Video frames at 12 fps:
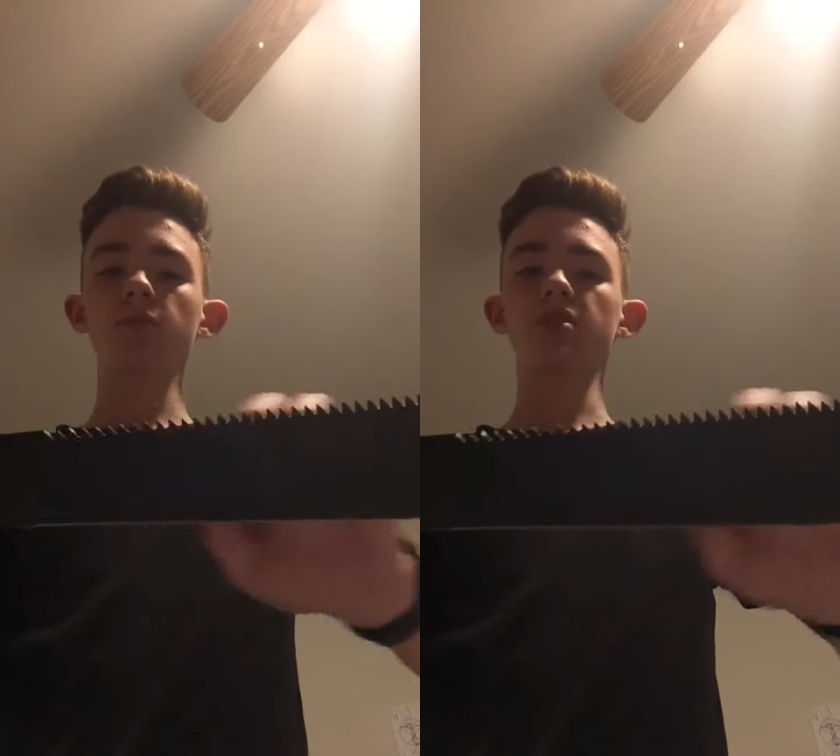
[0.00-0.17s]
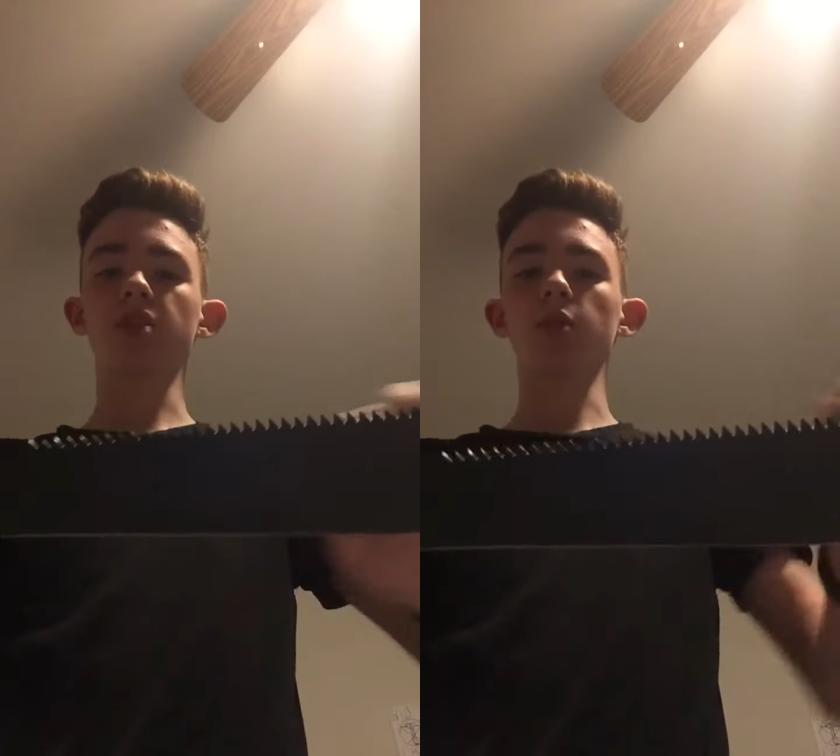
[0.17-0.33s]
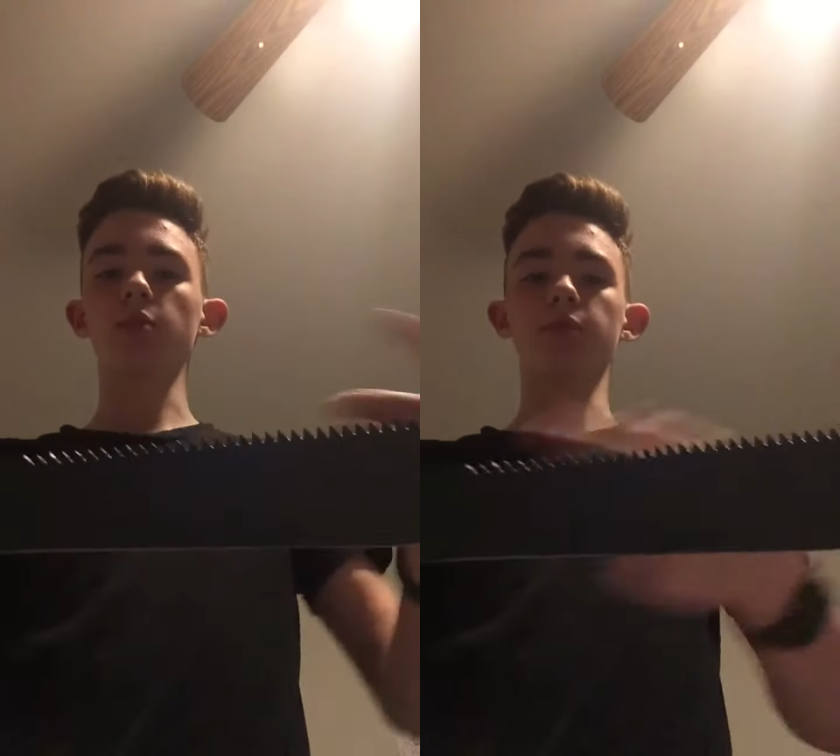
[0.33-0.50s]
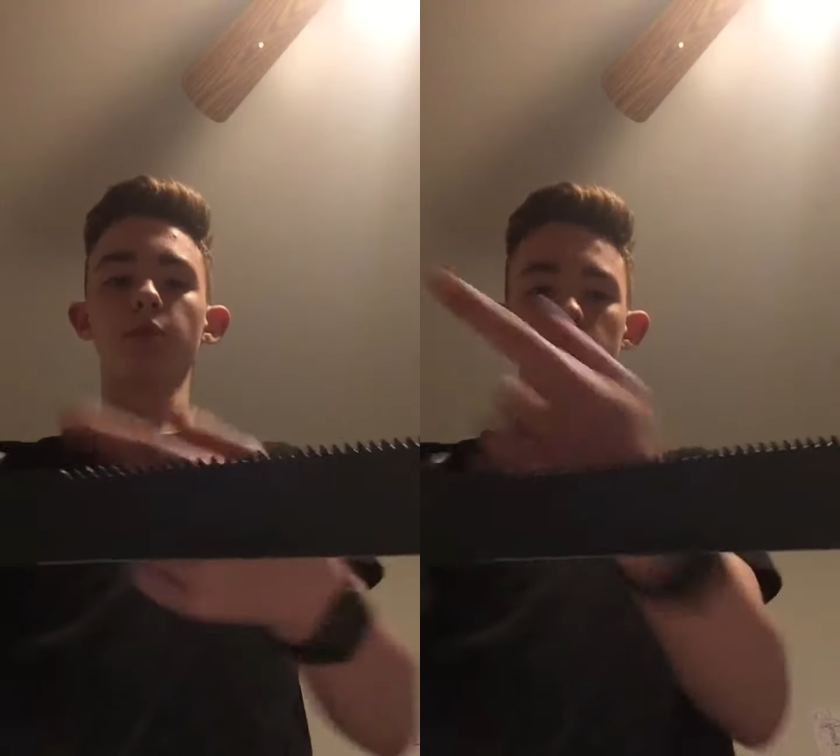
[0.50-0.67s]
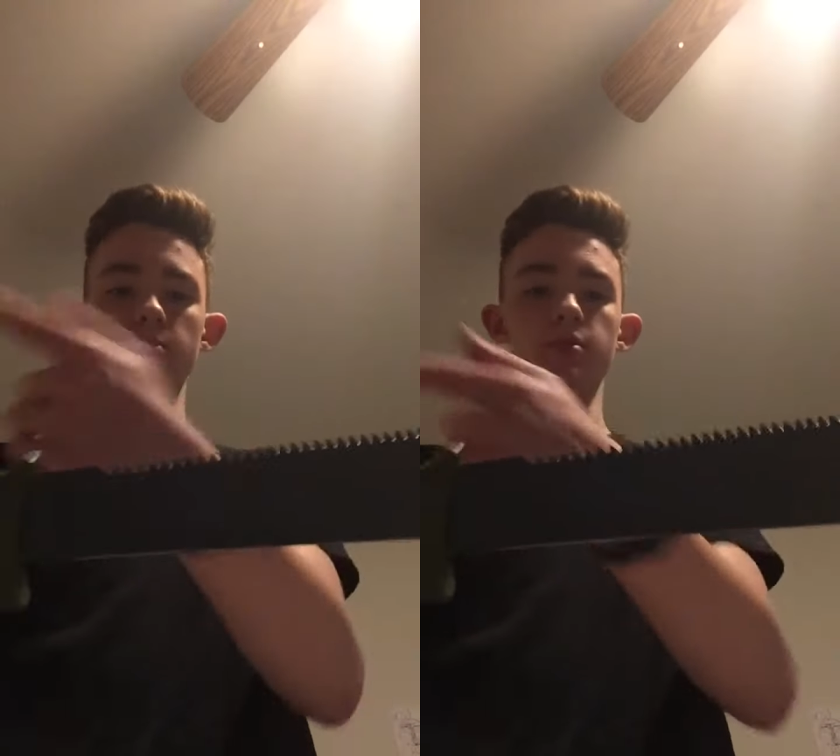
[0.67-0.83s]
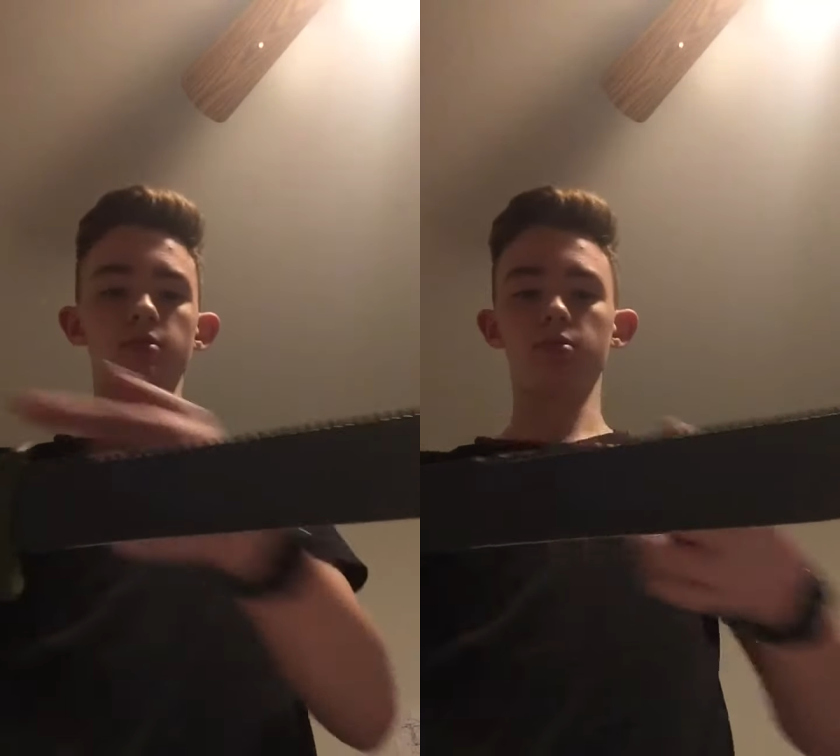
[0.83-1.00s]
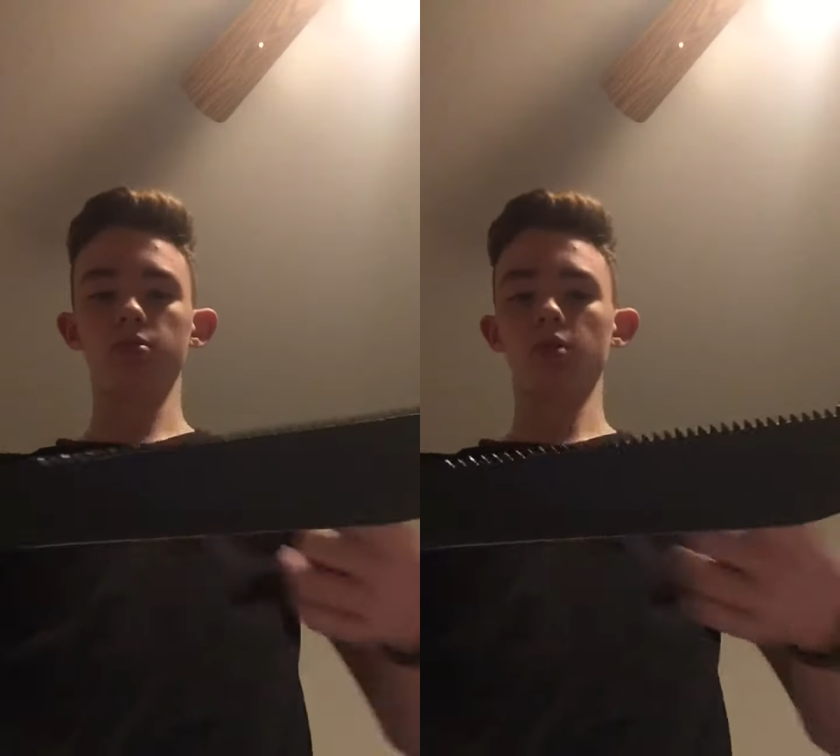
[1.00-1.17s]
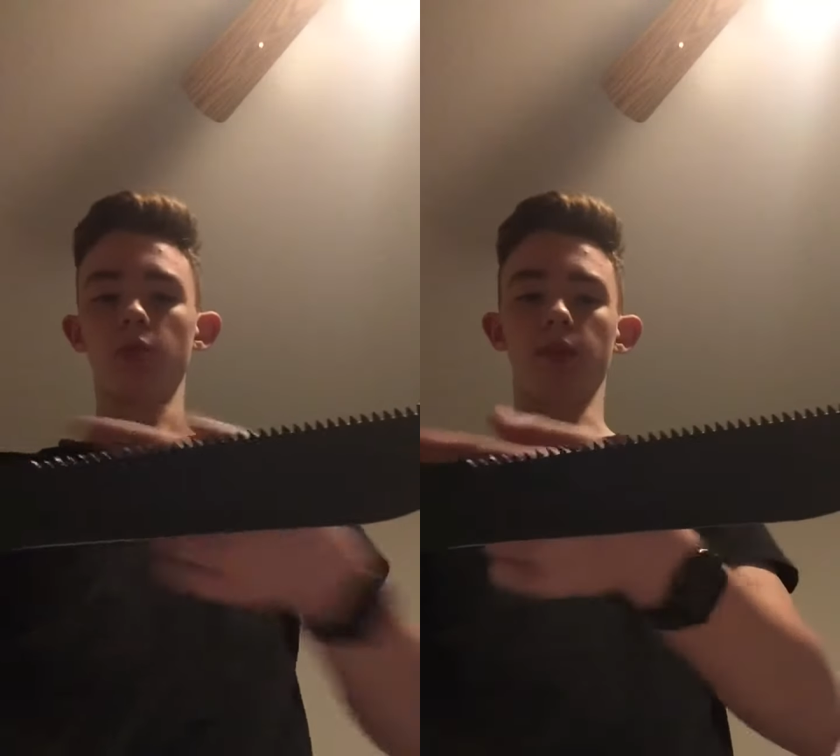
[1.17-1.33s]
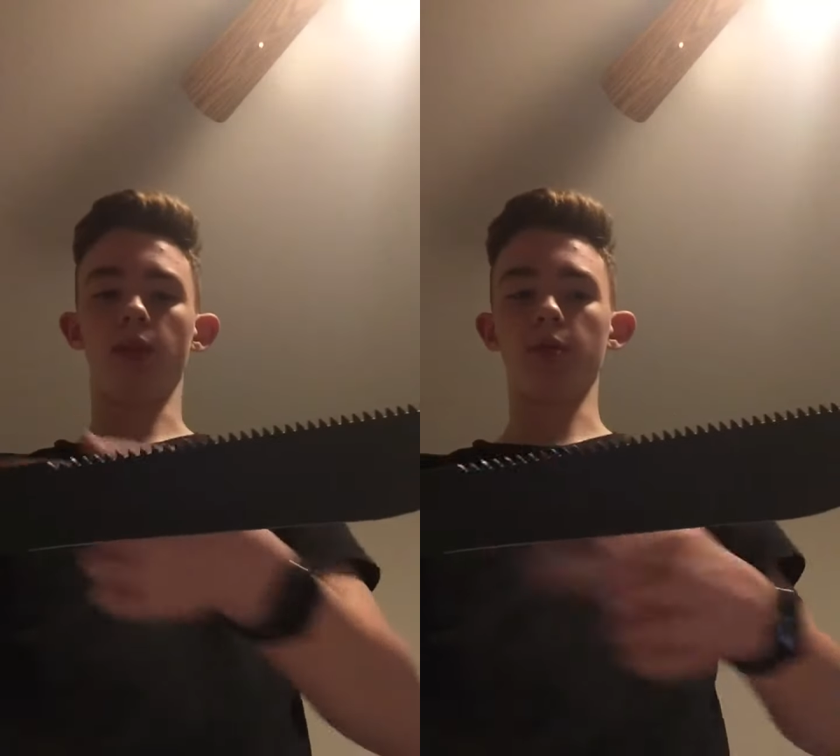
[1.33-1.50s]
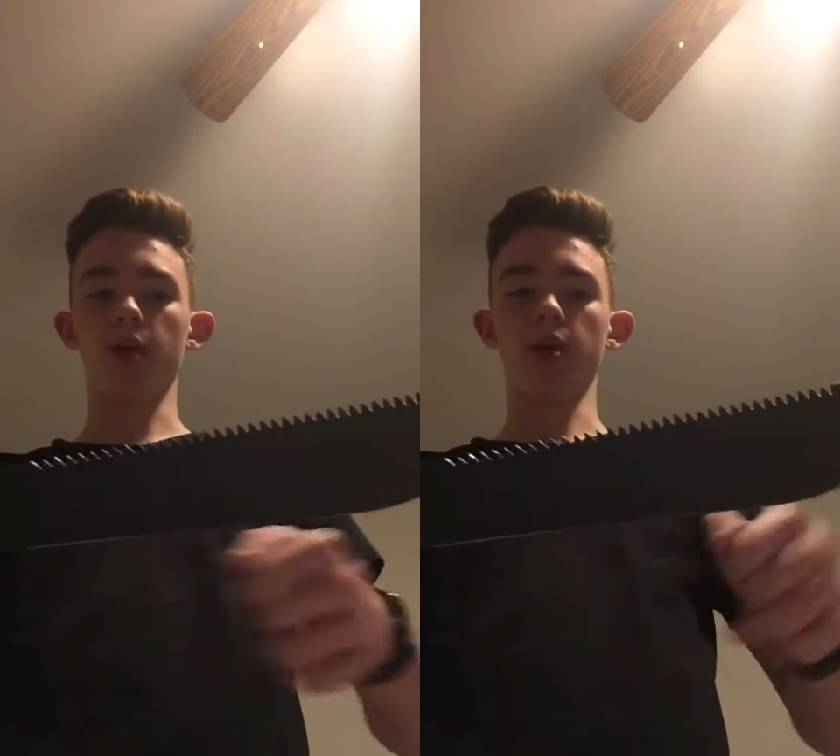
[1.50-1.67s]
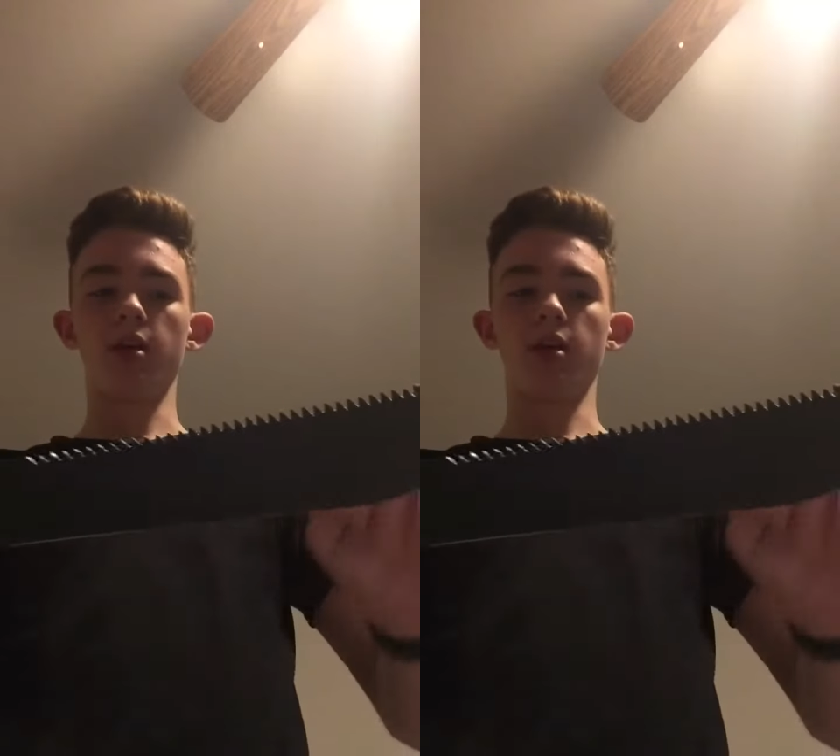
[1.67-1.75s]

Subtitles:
it's got reinforcement going that way,